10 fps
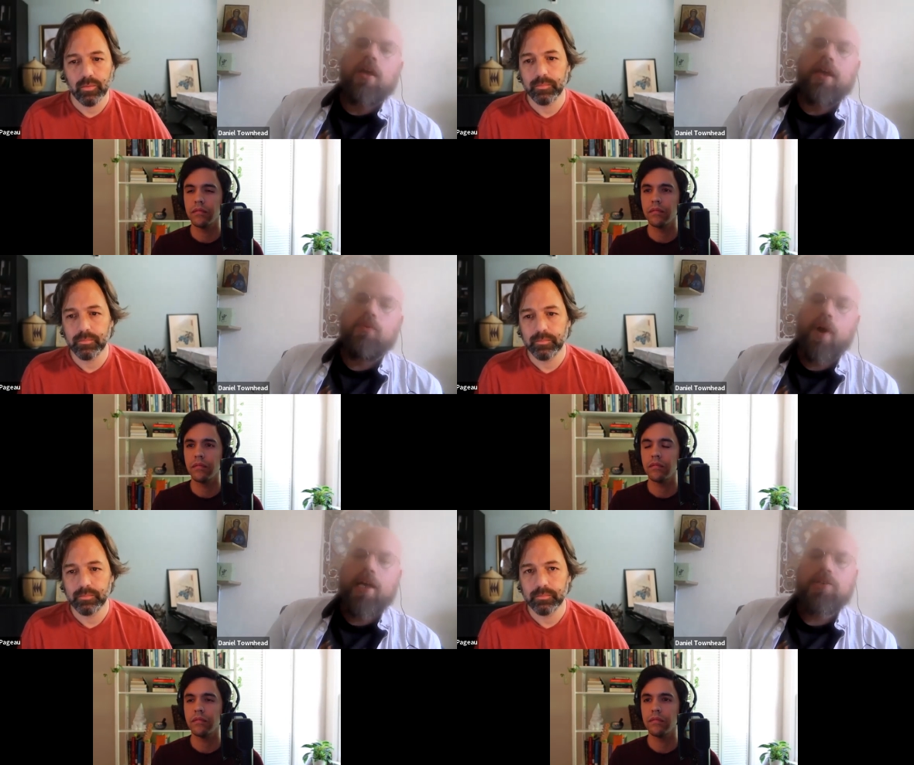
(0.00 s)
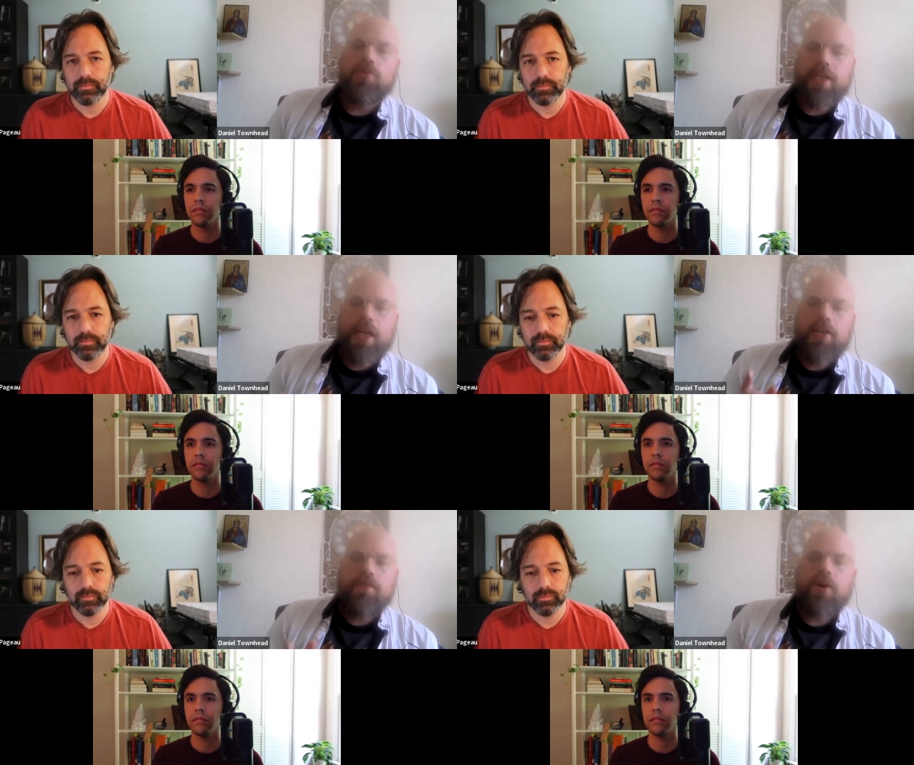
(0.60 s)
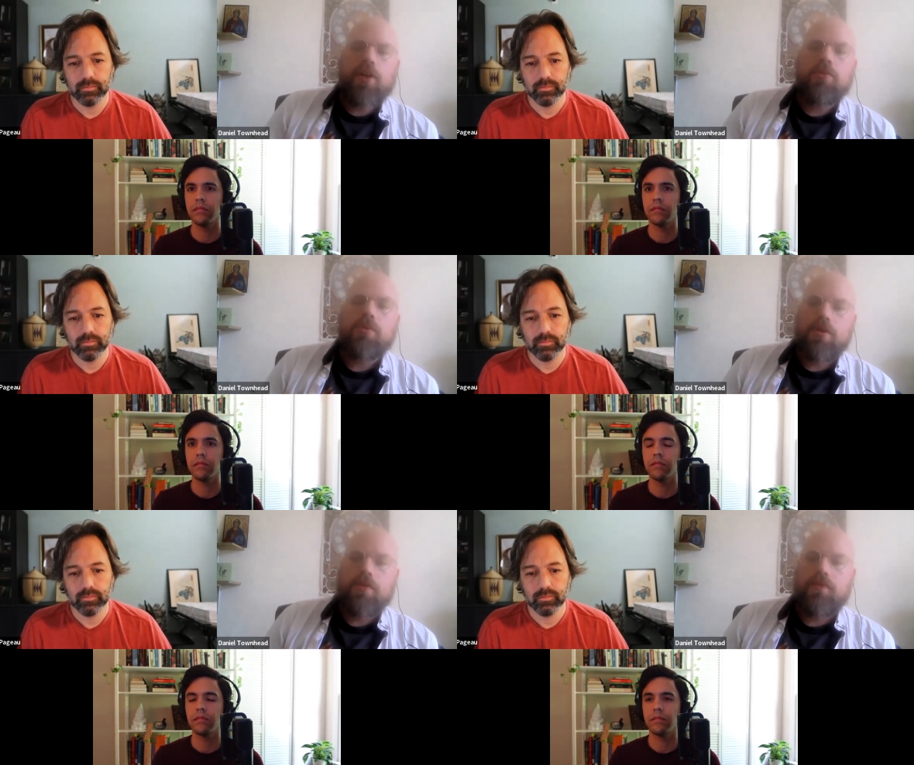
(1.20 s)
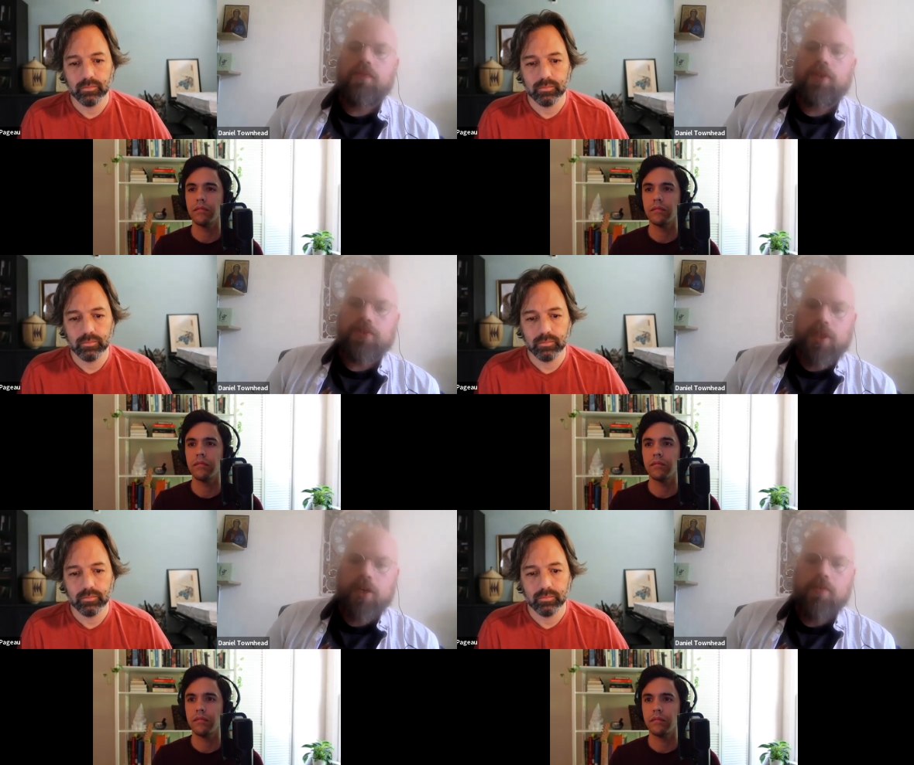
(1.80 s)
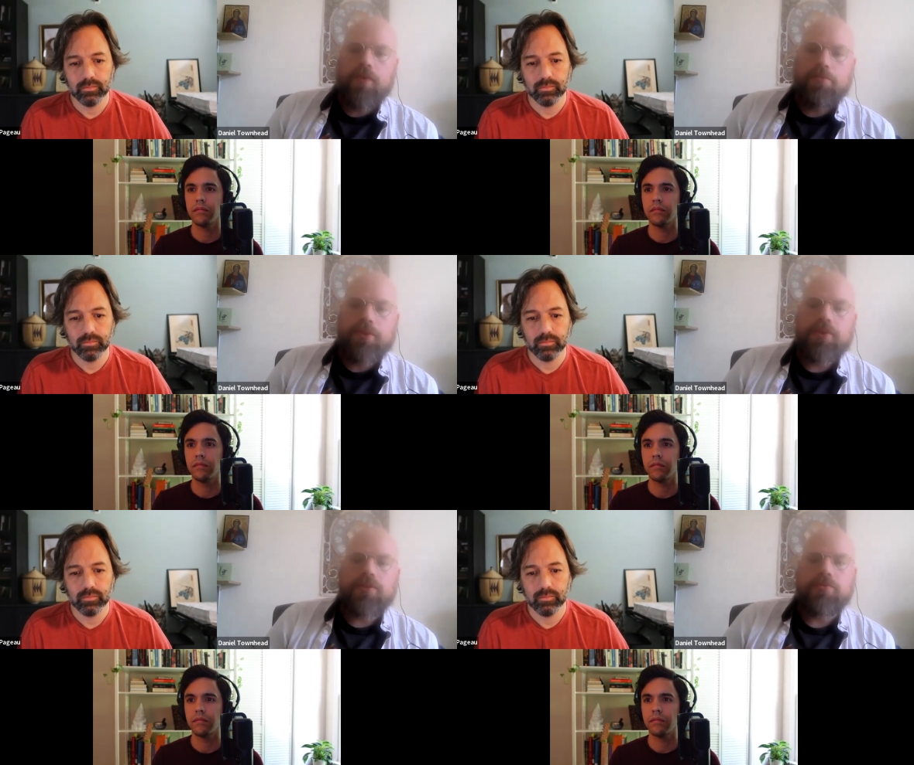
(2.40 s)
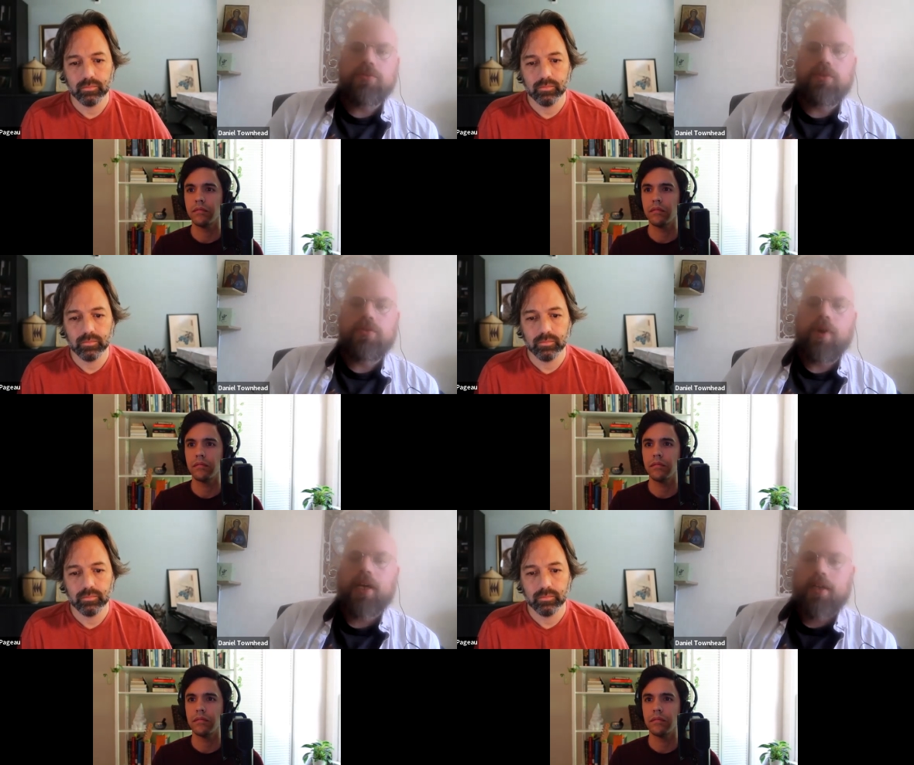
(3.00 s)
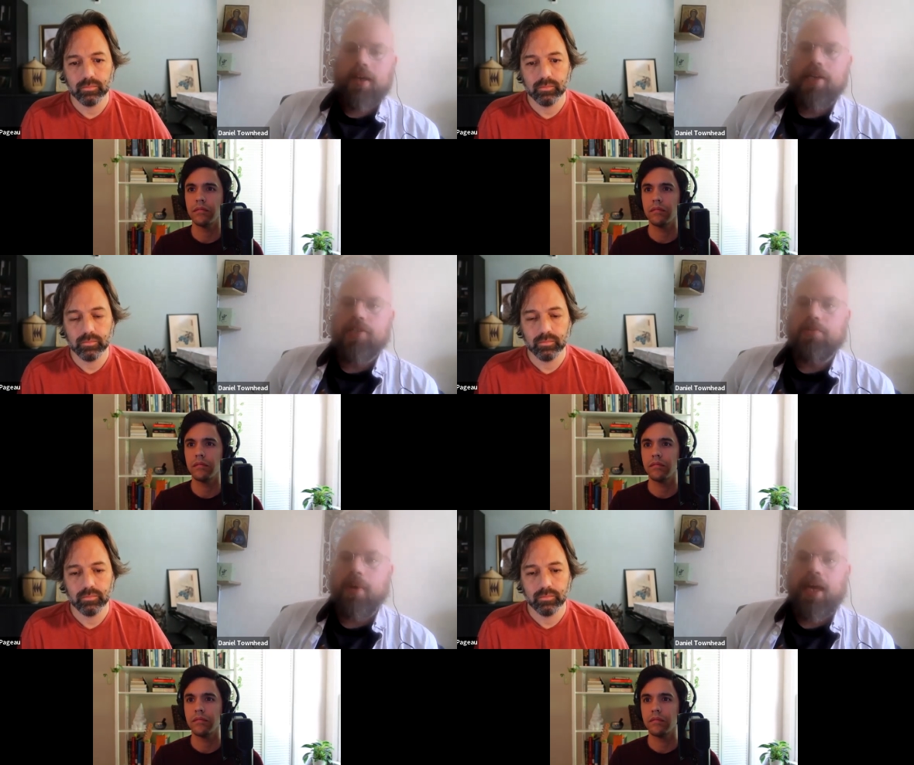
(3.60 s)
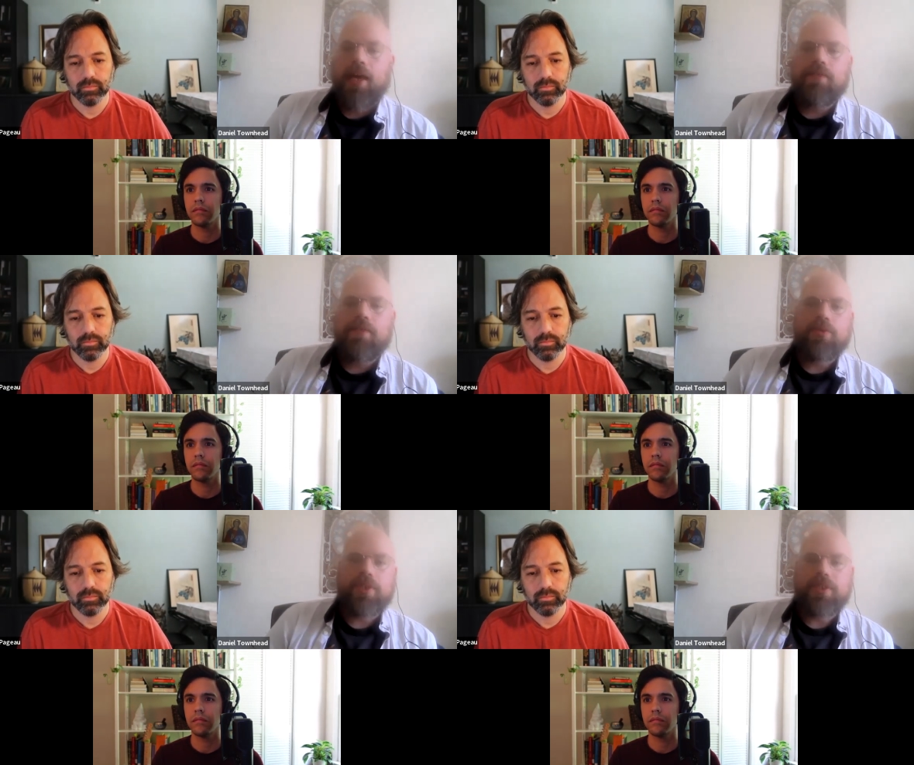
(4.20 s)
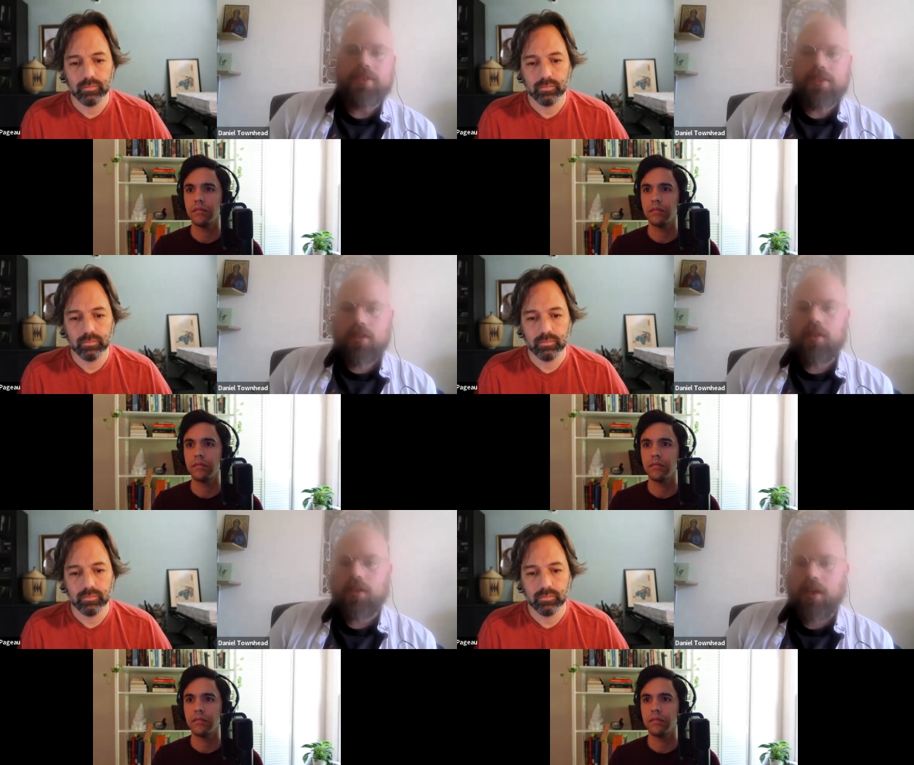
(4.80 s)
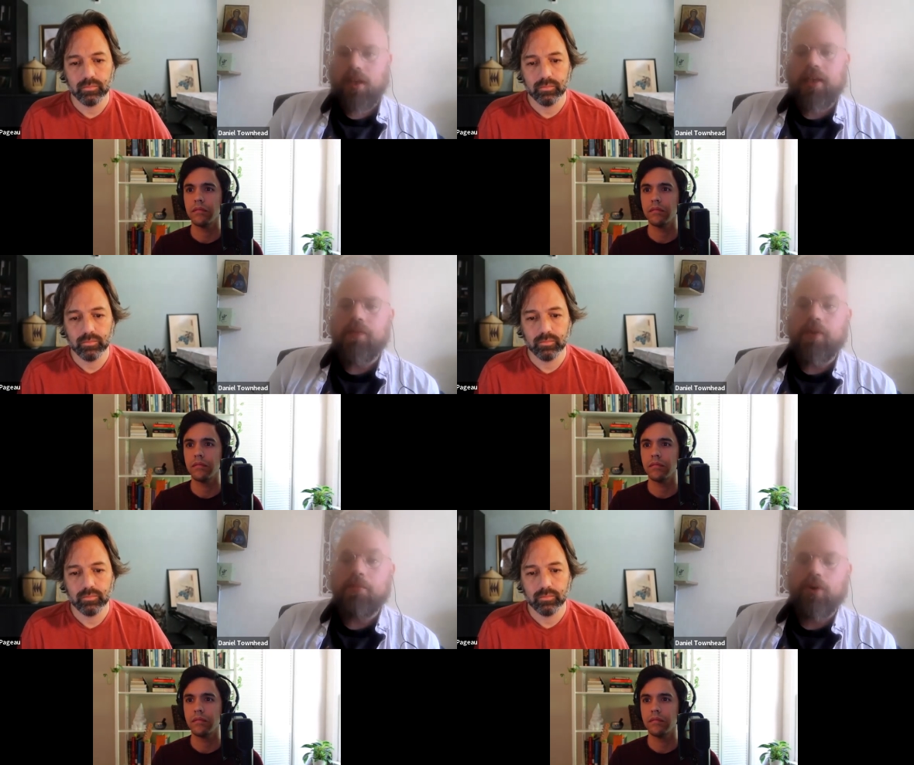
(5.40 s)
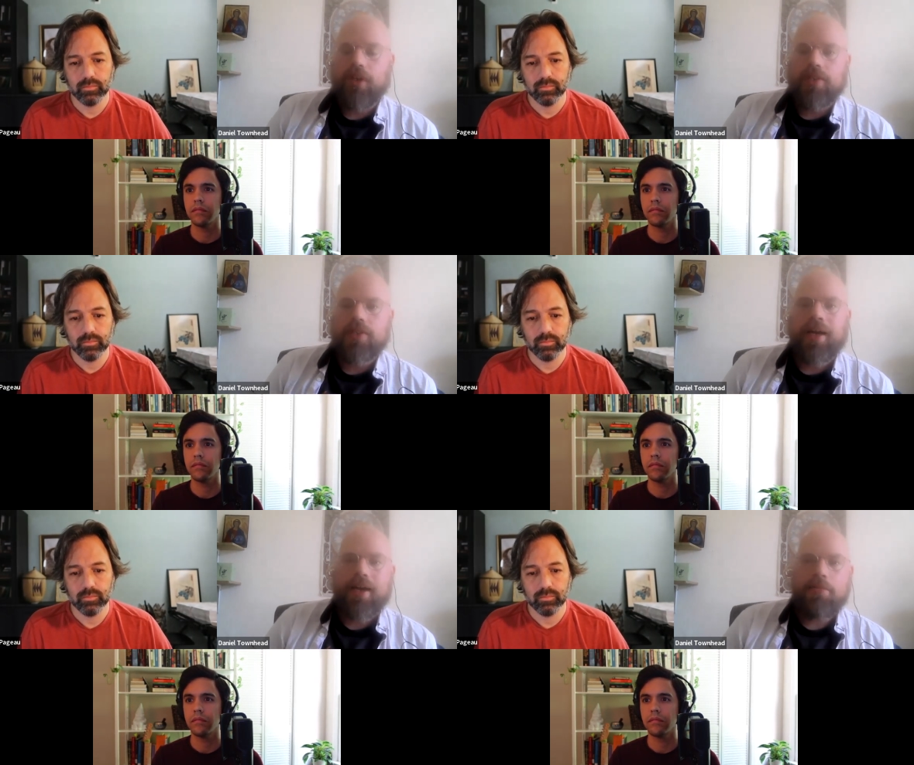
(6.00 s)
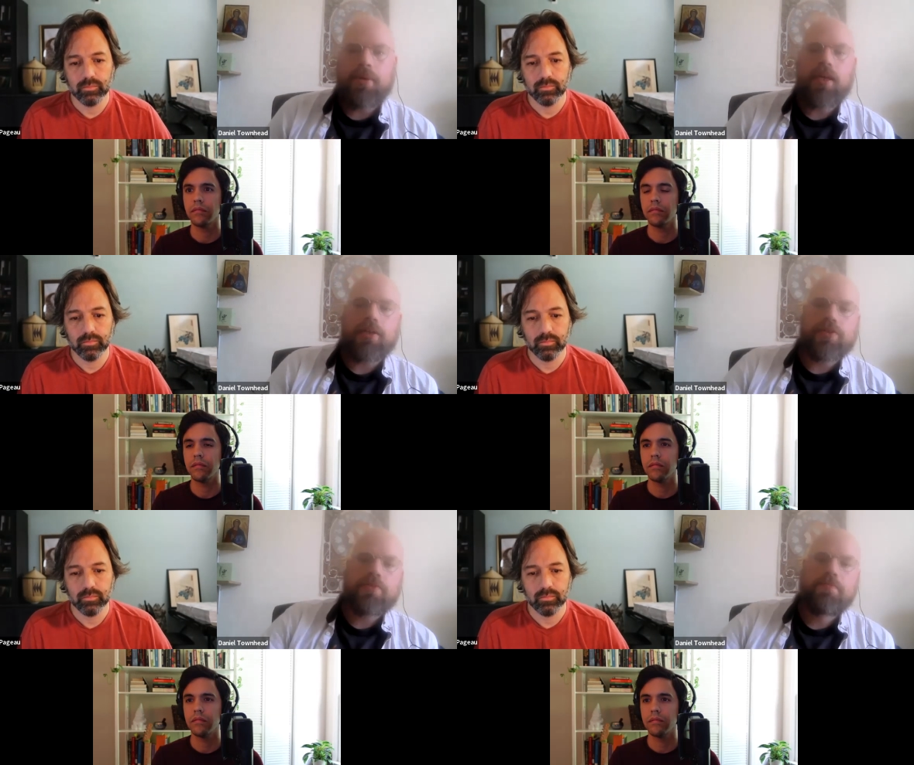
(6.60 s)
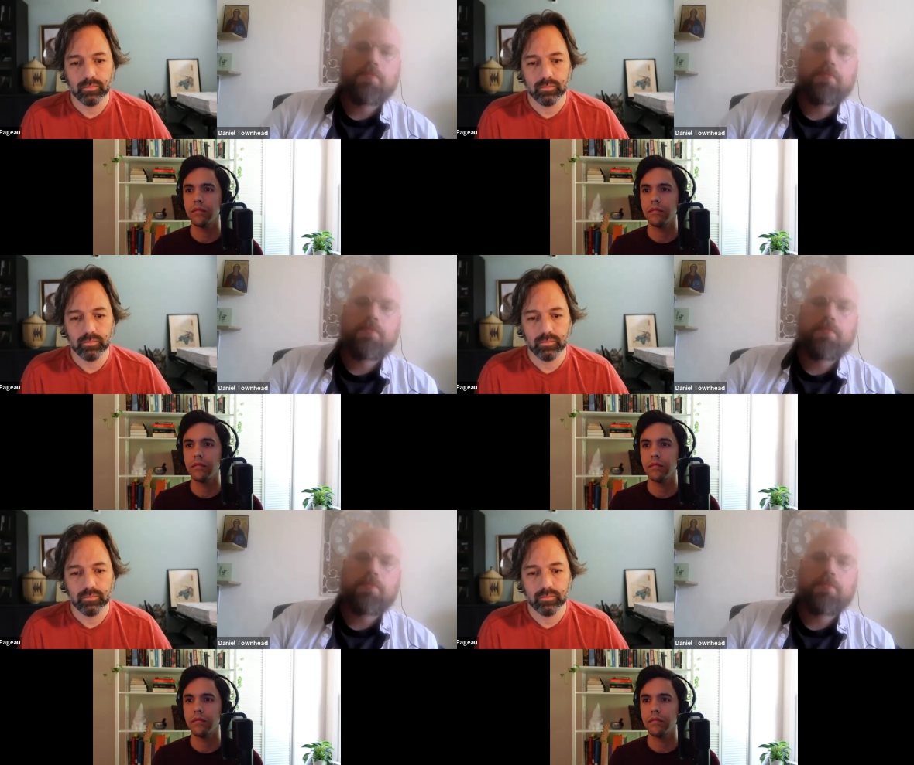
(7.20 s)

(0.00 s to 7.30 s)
Speaker 1: in ways which any follower of yourself and Matthieu would recognize as behavior, which is kind of giving body to higher beings.